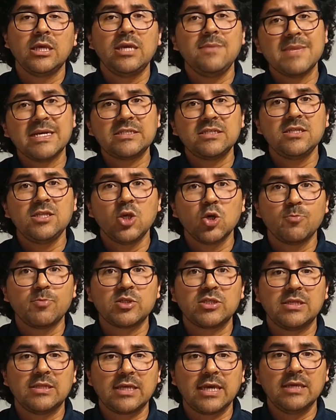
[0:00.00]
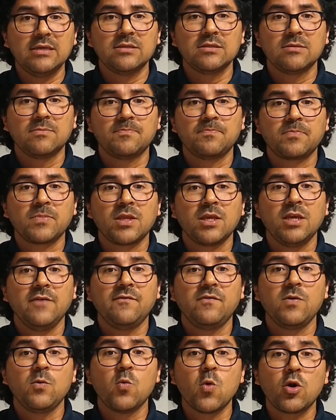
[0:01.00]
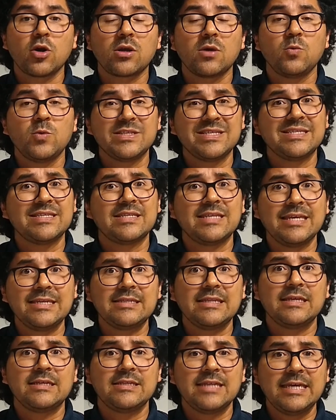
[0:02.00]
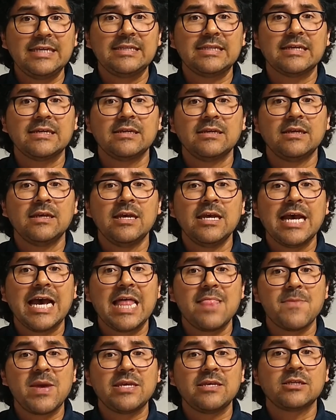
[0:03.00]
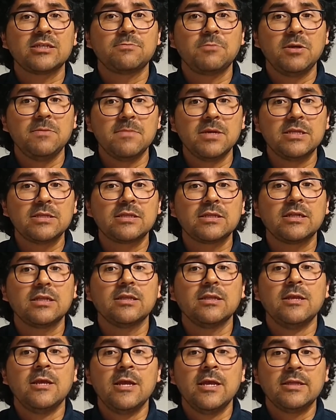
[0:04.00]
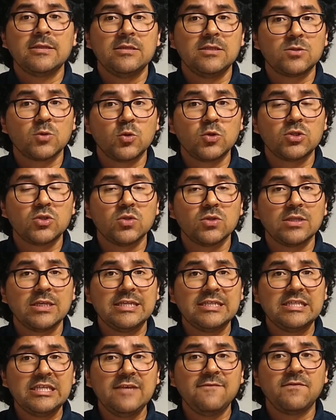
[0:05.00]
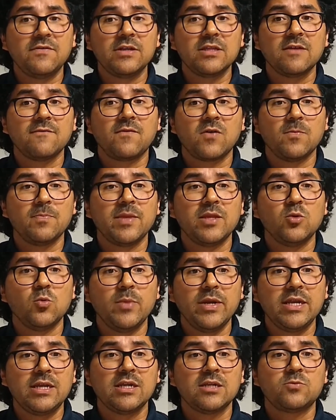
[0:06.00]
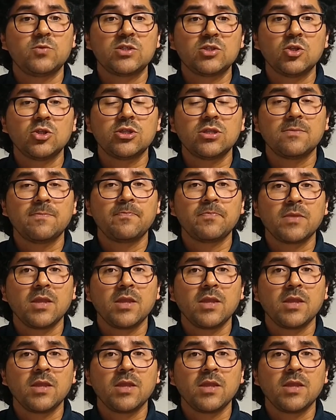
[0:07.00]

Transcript: Imagine the opposite case. If we work with static data and my experimental distortion is different from the numerical result,